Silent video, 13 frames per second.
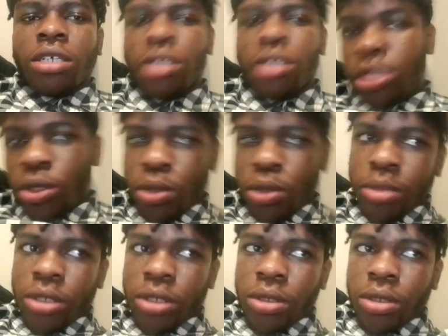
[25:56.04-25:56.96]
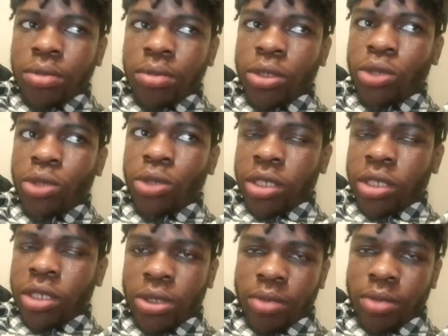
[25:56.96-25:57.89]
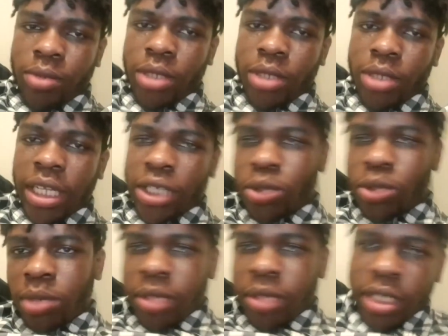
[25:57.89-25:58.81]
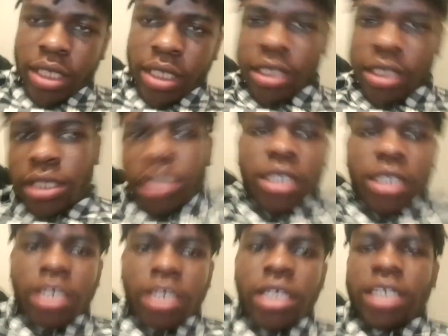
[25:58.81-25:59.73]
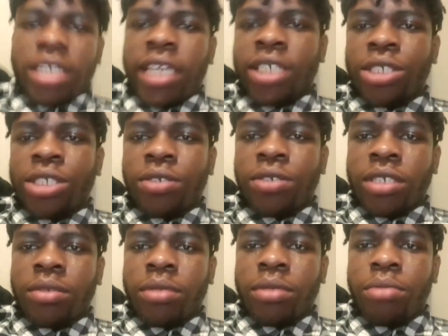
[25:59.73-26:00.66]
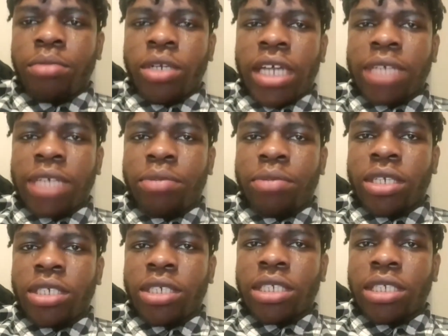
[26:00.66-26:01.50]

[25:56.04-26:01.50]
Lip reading: global superstore, like supermarkets in Nigeria, but it has branches